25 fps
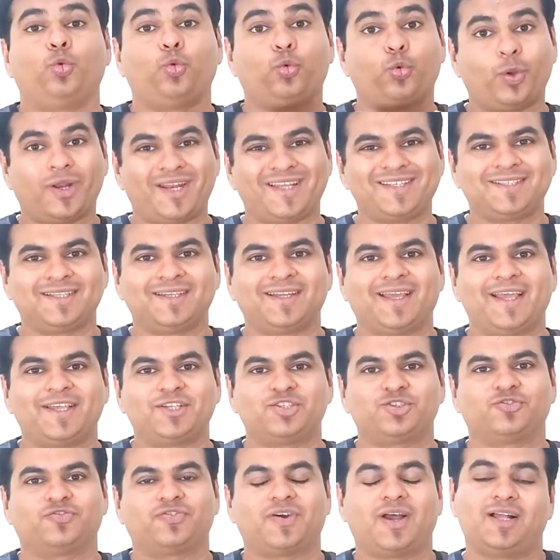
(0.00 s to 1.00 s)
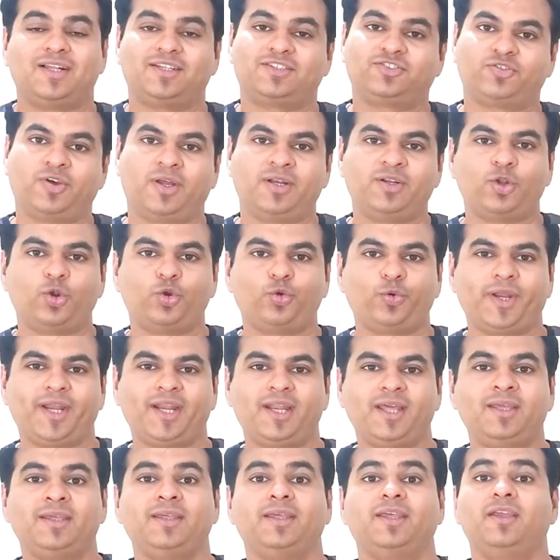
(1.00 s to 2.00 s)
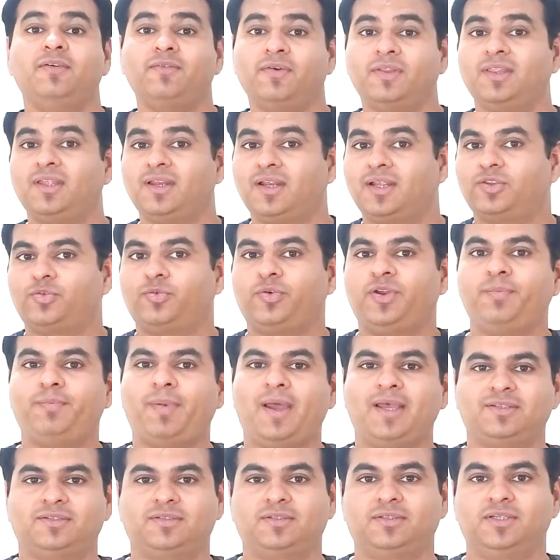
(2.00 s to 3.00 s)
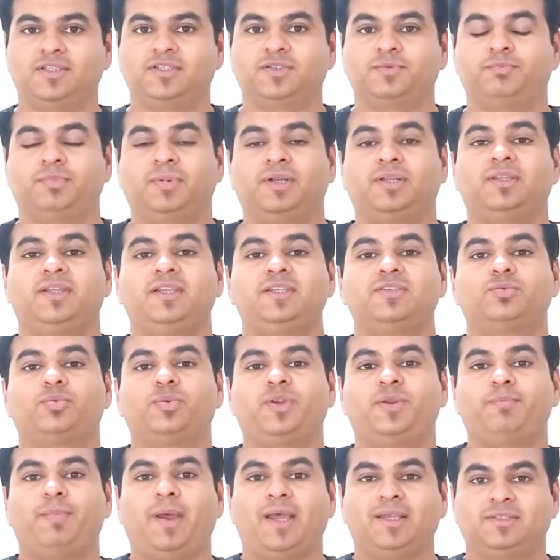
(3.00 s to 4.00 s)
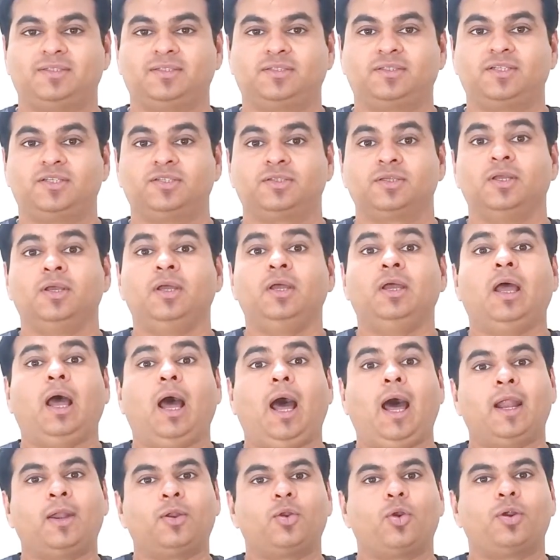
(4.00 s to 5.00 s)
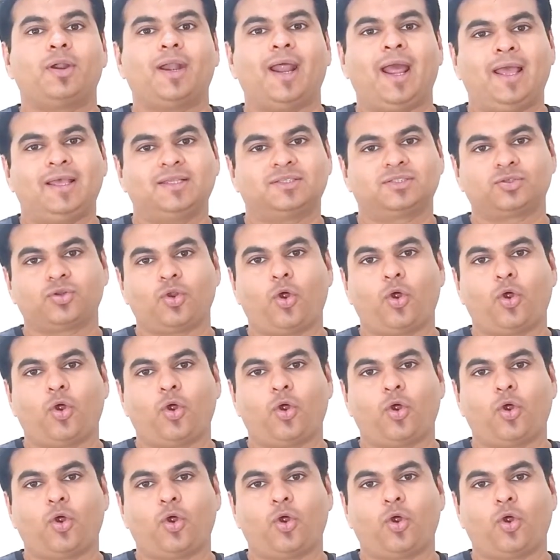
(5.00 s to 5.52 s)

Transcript: Whereas in case of IELTS general reading, even there are three passages, but these three passages are not as